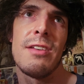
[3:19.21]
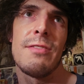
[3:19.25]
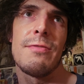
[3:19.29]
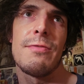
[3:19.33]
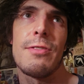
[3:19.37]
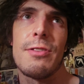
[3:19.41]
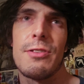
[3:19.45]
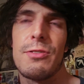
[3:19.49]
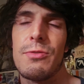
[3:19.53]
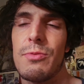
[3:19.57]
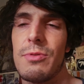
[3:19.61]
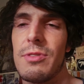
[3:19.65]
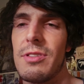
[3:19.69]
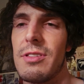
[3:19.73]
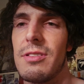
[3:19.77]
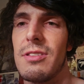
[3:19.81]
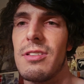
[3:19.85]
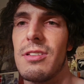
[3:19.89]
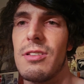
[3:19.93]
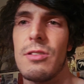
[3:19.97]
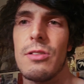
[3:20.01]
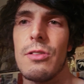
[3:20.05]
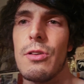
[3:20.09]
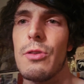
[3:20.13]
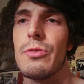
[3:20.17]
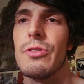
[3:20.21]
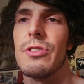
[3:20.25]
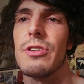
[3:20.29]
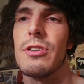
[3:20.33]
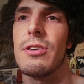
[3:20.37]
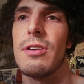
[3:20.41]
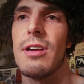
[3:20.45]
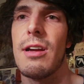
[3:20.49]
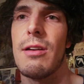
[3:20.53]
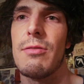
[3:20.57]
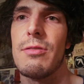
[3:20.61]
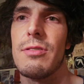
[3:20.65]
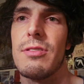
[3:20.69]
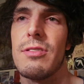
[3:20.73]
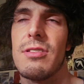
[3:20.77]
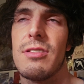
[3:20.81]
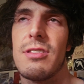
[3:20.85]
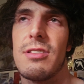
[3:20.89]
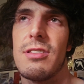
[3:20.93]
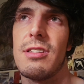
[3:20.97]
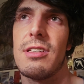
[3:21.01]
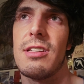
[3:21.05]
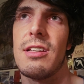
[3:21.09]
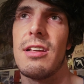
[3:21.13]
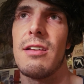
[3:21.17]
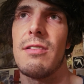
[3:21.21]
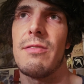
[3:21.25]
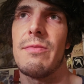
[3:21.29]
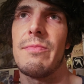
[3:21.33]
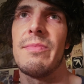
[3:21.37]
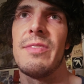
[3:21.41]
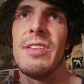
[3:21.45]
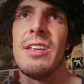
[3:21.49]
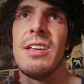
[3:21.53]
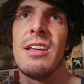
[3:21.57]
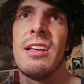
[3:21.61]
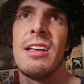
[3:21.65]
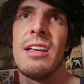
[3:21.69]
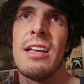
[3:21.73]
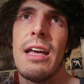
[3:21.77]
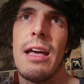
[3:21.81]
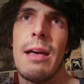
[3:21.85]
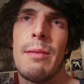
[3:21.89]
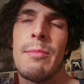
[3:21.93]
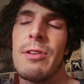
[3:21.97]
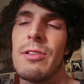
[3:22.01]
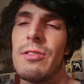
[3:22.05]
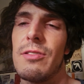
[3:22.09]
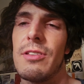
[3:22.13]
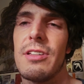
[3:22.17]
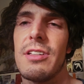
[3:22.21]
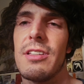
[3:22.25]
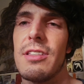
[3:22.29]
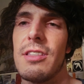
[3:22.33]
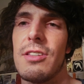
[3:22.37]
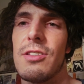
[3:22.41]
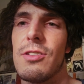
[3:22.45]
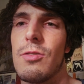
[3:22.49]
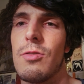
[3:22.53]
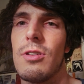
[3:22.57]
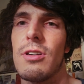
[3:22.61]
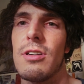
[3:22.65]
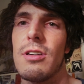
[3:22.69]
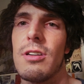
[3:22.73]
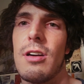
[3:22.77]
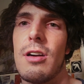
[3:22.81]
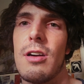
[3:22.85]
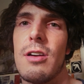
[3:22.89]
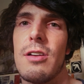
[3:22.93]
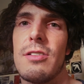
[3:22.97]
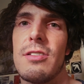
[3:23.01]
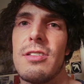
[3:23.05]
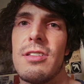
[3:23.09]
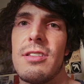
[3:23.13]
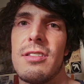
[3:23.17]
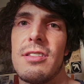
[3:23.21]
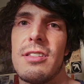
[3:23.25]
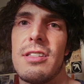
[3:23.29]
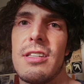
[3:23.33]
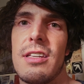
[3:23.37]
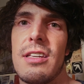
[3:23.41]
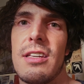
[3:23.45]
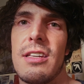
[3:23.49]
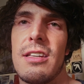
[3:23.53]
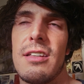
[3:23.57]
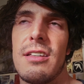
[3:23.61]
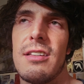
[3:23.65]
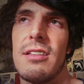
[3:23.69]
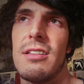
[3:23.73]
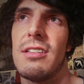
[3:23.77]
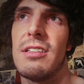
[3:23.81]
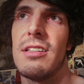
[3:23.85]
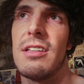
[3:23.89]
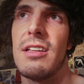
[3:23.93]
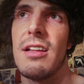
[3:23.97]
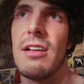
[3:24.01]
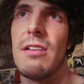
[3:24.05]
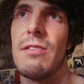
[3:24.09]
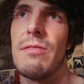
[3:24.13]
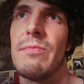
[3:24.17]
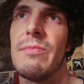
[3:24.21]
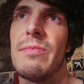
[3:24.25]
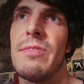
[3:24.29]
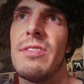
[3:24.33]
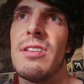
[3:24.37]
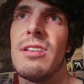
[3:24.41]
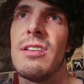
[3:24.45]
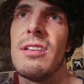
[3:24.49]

First was closer. I'm going to look at the scorecards and see, I'm